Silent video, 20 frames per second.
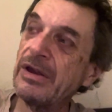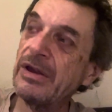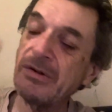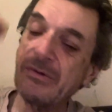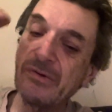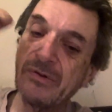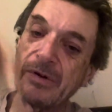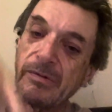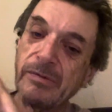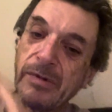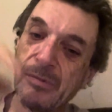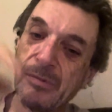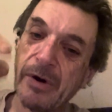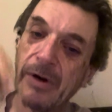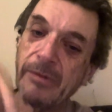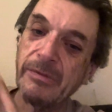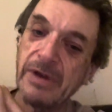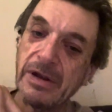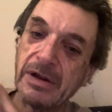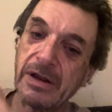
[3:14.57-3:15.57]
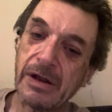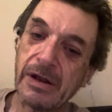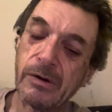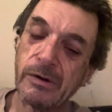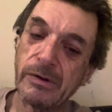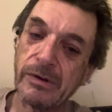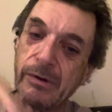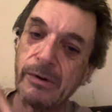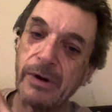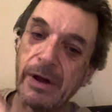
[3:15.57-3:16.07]
from the bomb and then
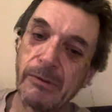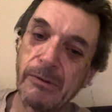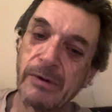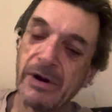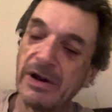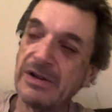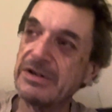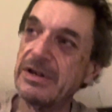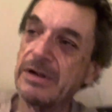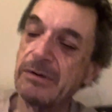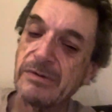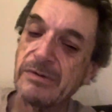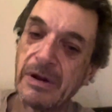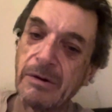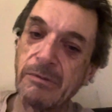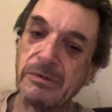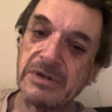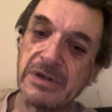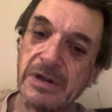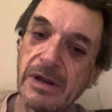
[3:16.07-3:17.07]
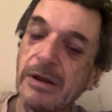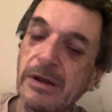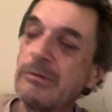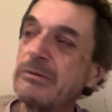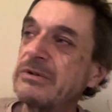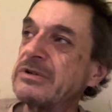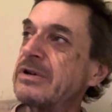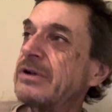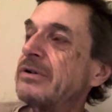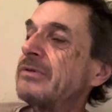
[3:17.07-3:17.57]
cut the right wires, and it, that was it. It
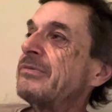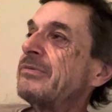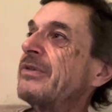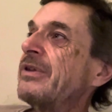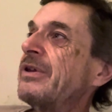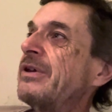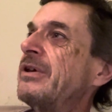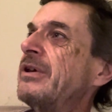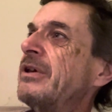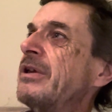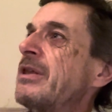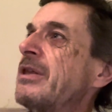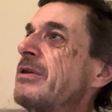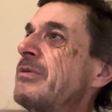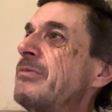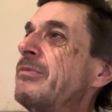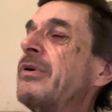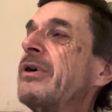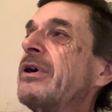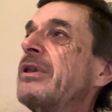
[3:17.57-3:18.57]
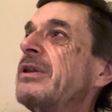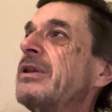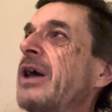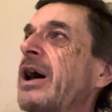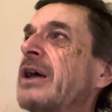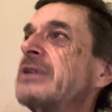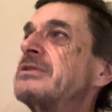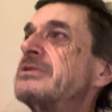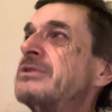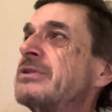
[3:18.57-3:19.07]
was done. But
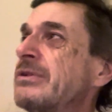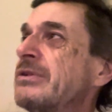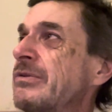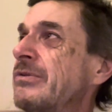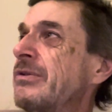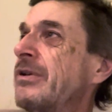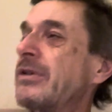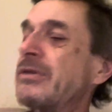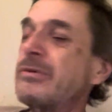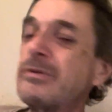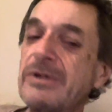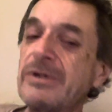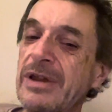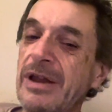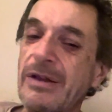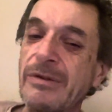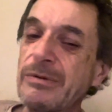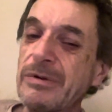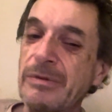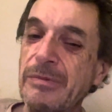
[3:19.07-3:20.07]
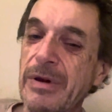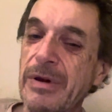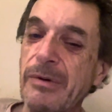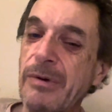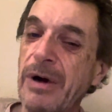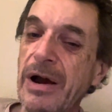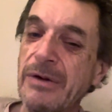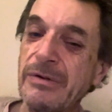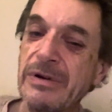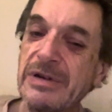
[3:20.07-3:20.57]
I don't know, there wouldn't, there wouldn't be a
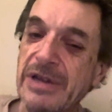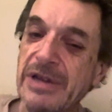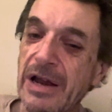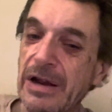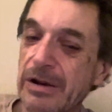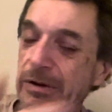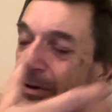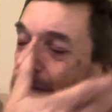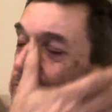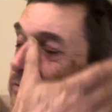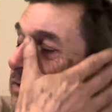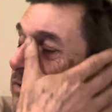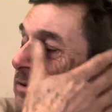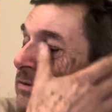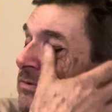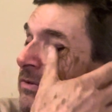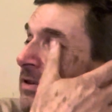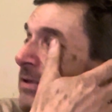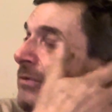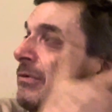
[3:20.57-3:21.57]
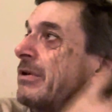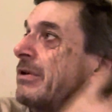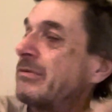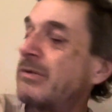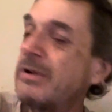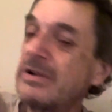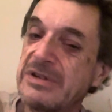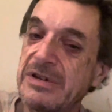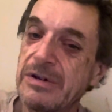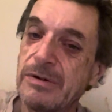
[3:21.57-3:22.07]
wiring diagram for, for the World
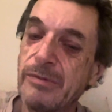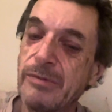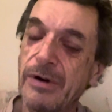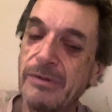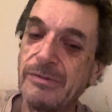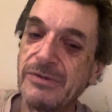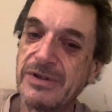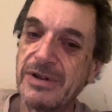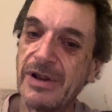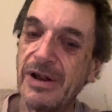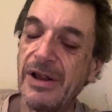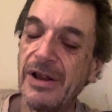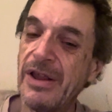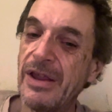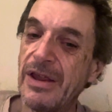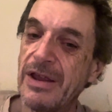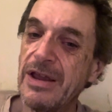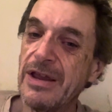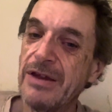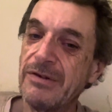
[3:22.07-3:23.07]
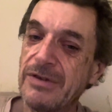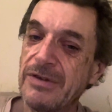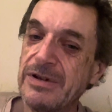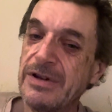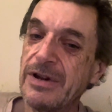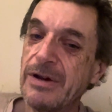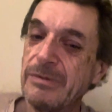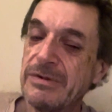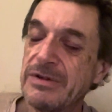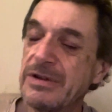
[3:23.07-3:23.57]
War II bombs if the
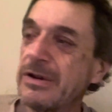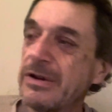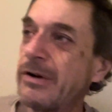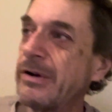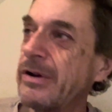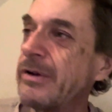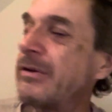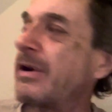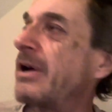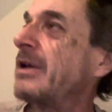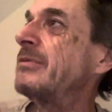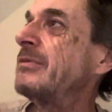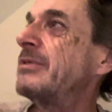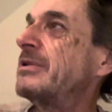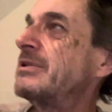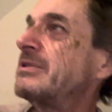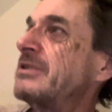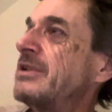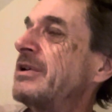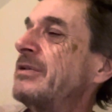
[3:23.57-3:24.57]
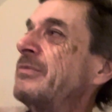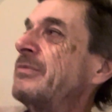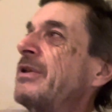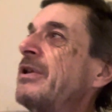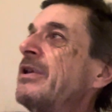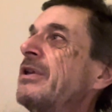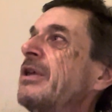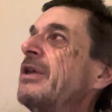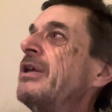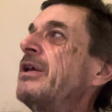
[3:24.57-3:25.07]
Germans had got it right. But um,
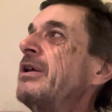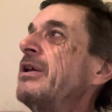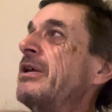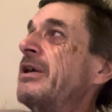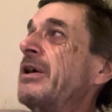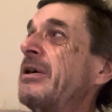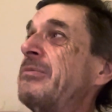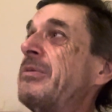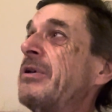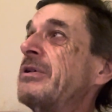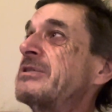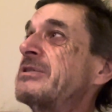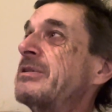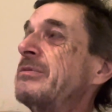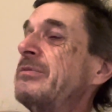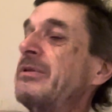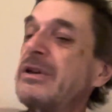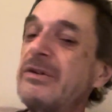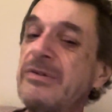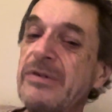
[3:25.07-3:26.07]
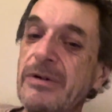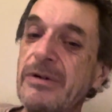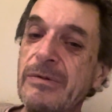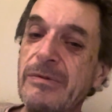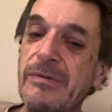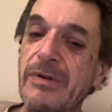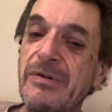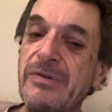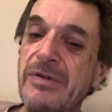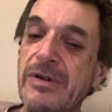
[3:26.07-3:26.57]
possibly a few,
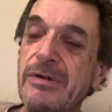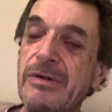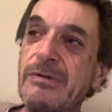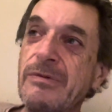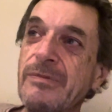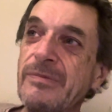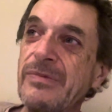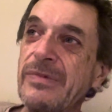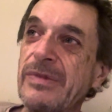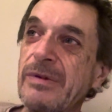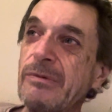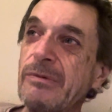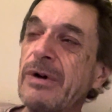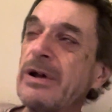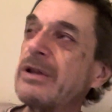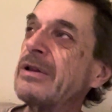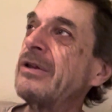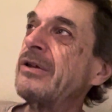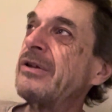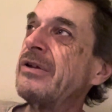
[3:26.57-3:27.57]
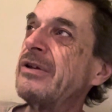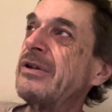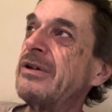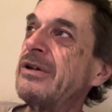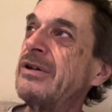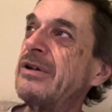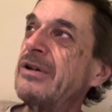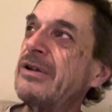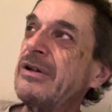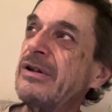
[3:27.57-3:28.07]
a few, well,
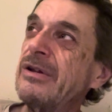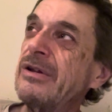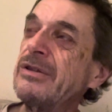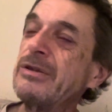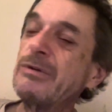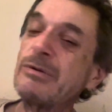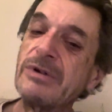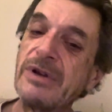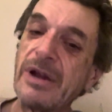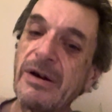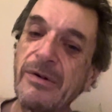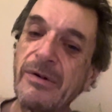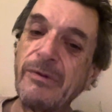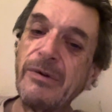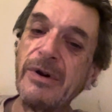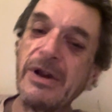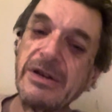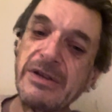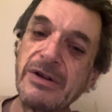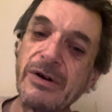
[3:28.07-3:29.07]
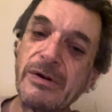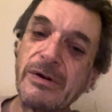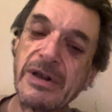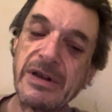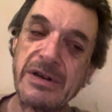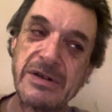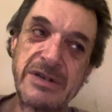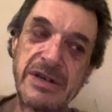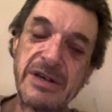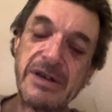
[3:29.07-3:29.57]
they wouldn't have a radio
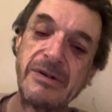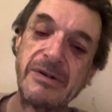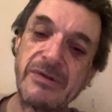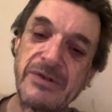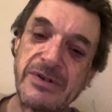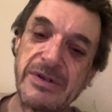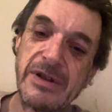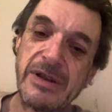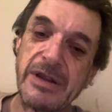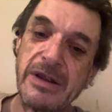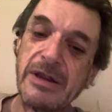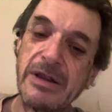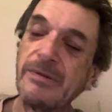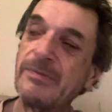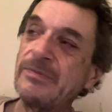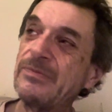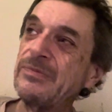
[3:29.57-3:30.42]
link to, to the